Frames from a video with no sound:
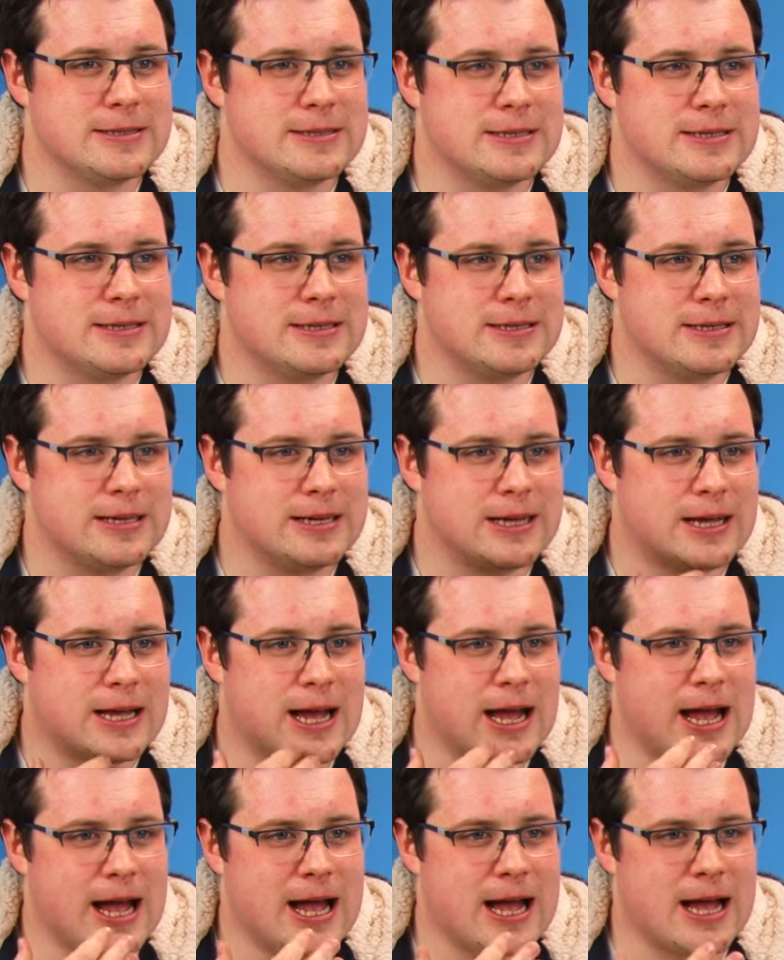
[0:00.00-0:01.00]

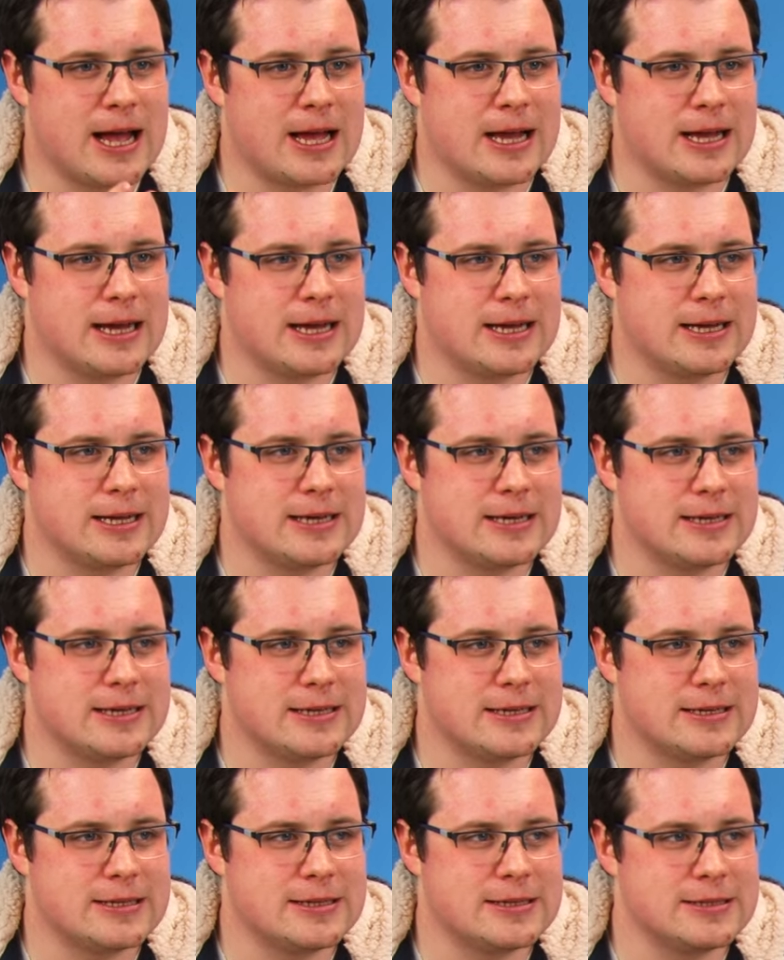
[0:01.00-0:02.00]

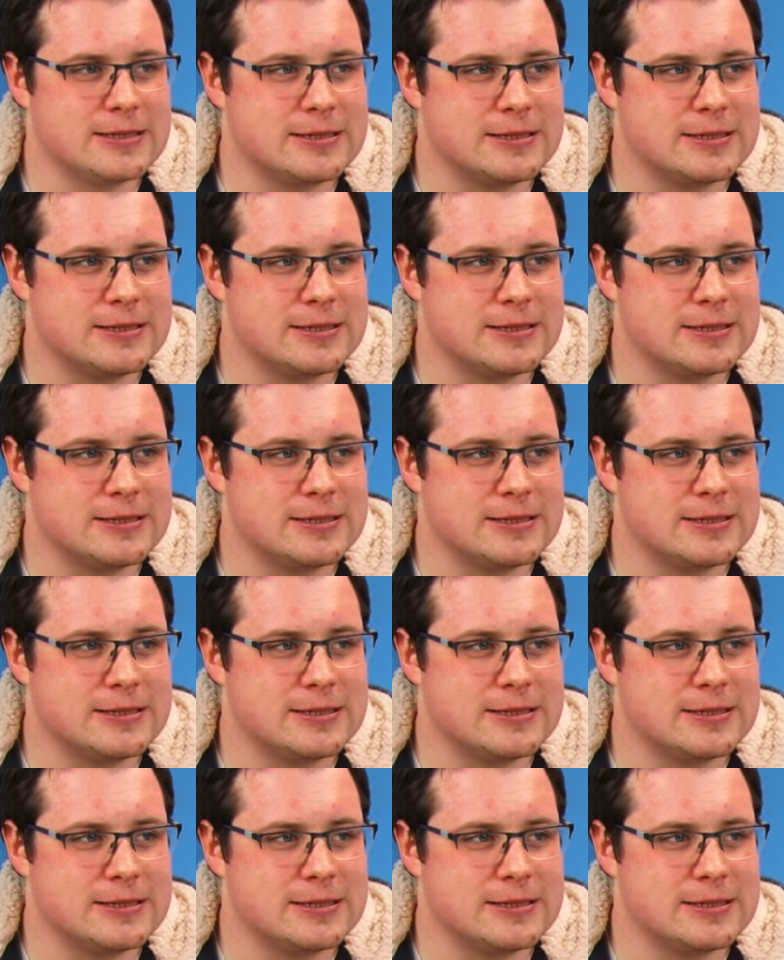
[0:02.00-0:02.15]
[no speech]